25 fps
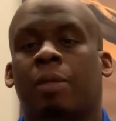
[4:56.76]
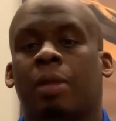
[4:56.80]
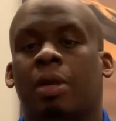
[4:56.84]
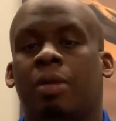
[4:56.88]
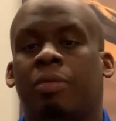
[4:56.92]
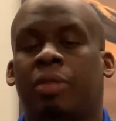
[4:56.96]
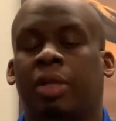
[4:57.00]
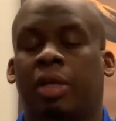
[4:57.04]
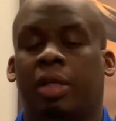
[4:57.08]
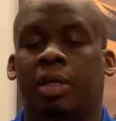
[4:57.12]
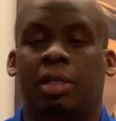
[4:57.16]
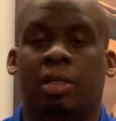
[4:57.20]

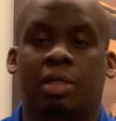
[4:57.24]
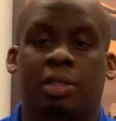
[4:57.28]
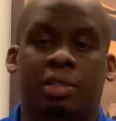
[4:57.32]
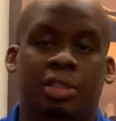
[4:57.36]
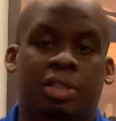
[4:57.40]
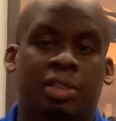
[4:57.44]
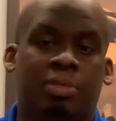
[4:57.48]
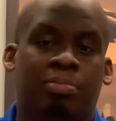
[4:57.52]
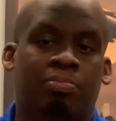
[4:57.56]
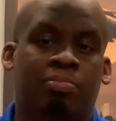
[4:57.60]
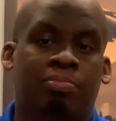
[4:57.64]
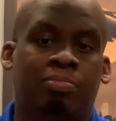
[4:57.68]

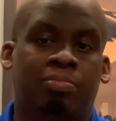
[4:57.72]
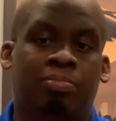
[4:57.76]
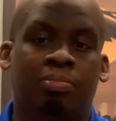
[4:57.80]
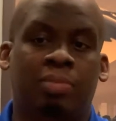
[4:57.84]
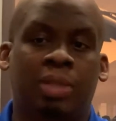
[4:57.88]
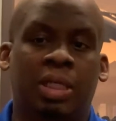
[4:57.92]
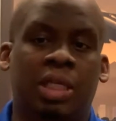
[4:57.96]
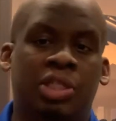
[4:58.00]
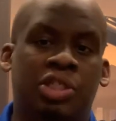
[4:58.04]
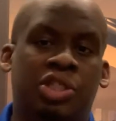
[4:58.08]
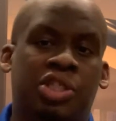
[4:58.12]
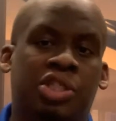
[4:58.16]
there's
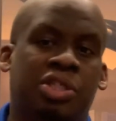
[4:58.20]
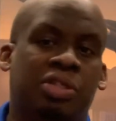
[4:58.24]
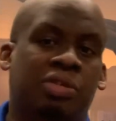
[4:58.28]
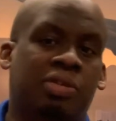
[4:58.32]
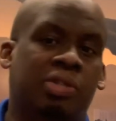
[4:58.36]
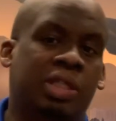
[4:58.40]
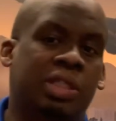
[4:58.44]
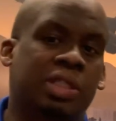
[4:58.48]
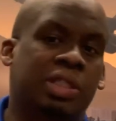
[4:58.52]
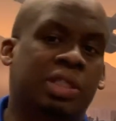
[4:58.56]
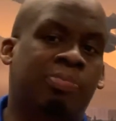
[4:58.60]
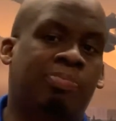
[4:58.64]

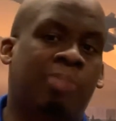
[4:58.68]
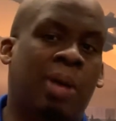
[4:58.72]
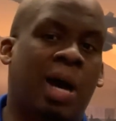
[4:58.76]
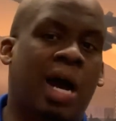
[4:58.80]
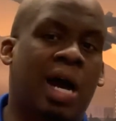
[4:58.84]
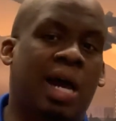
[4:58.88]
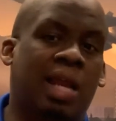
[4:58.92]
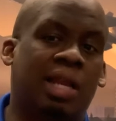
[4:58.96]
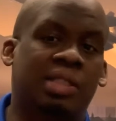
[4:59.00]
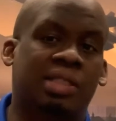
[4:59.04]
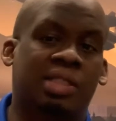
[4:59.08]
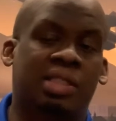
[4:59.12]
insurance
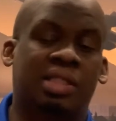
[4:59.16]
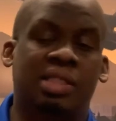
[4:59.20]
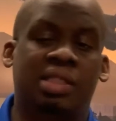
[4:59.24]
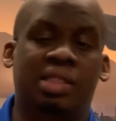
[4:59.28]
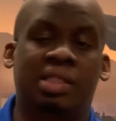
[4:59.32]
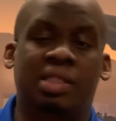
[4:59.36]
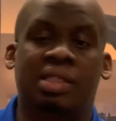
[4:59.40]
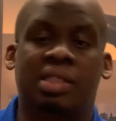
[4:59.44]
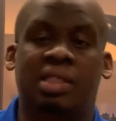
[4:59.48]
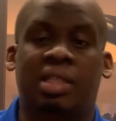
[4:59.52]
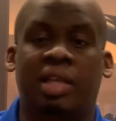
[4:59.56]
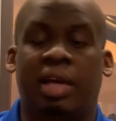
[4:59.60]

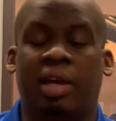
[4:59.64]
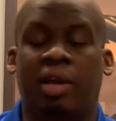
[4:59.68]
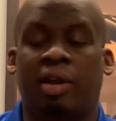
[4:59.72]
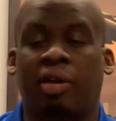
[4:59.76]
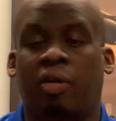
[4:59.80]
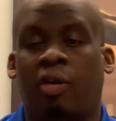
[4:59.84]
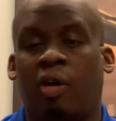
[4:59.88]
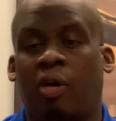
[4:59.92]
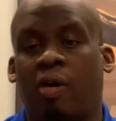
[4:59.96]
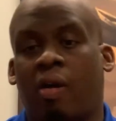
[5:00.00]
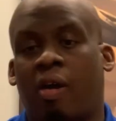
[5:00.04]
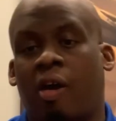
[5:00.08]
policies
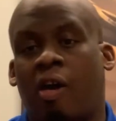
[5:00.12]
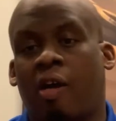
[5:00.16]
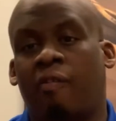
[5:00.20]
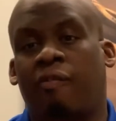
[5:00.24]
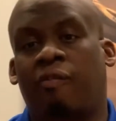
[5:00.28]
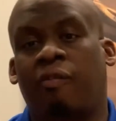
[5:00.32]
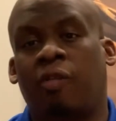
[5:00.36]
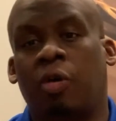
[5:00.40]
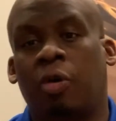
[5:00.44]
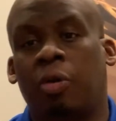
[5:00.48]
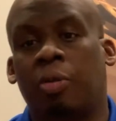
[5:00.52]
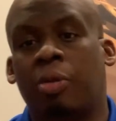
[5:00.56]
that are
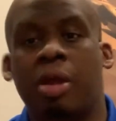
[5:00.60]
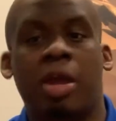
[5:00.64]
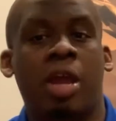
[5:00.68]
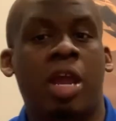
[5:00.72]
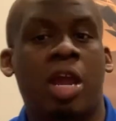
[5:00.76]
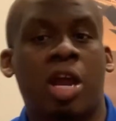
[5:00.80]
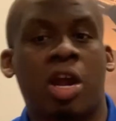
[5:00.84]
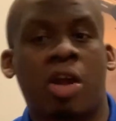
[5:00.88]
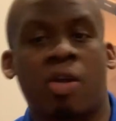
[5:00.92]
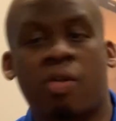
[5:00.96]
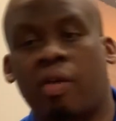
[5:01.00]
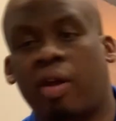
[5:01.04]
for the
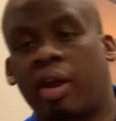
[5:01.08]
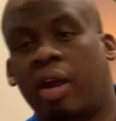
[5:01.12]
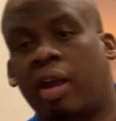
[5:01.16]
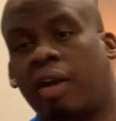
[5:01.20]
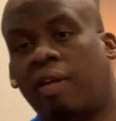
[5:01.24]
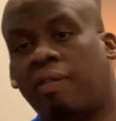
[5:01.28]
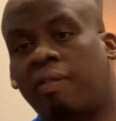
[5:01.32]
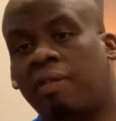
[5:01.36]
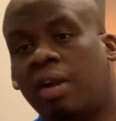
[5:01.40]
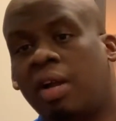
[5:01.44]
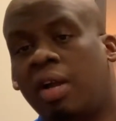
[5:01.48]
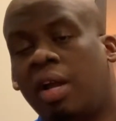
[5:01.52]

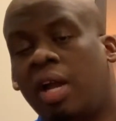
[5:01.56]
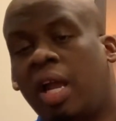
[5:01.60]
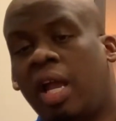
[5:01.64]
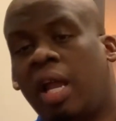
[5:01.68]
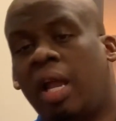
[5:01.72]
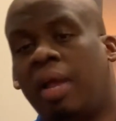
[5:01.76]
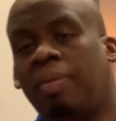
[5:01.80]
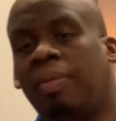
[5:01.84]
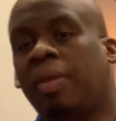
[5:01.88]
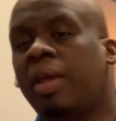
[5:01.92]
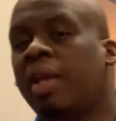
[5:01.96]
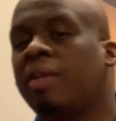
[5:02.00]
aircraft,
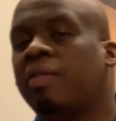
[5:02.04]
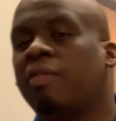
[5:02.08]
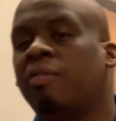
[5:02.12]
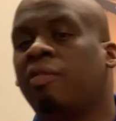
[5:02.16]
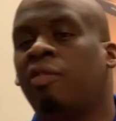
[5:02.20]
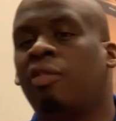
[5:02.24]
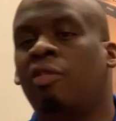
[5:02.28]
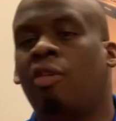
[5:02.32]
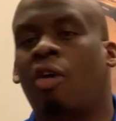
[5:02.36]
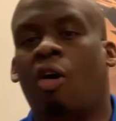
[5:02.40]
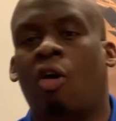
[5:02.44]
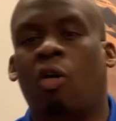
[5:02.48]
and they
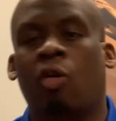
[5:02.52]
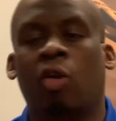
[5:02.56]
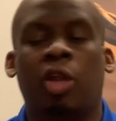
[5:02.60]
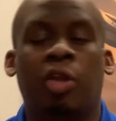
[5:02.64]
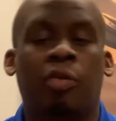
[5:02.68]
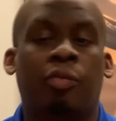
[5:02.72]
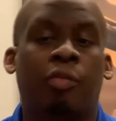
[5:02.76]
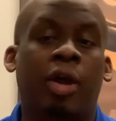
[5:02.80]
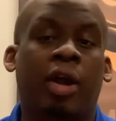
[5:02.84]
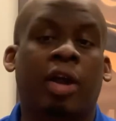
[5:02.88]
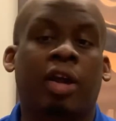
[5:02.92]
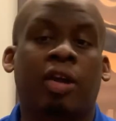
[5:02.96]
only
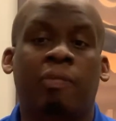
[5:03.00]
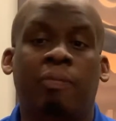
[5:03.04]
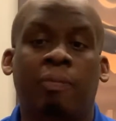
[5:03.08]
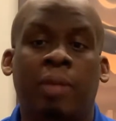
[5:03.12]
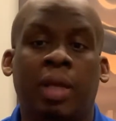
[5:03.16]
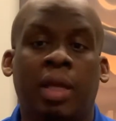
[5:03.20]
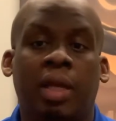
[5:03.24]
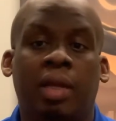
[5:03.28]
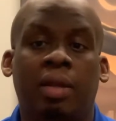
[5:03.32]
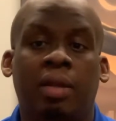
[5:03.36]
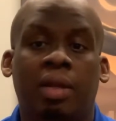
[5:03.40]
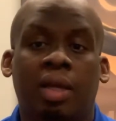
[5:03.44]

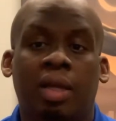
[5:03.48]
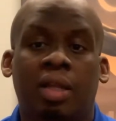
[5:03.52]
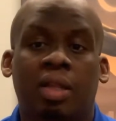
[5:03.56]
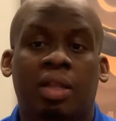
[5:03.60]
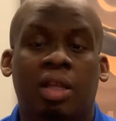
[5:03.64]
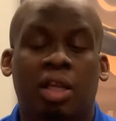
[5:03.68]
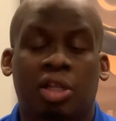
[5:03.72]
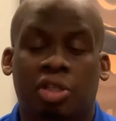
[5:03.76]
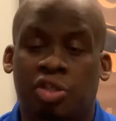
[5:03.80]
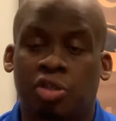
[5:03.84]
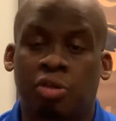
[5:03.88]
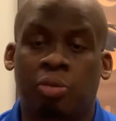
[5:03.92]
recommend
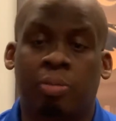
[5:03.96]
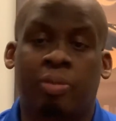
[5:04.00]
that you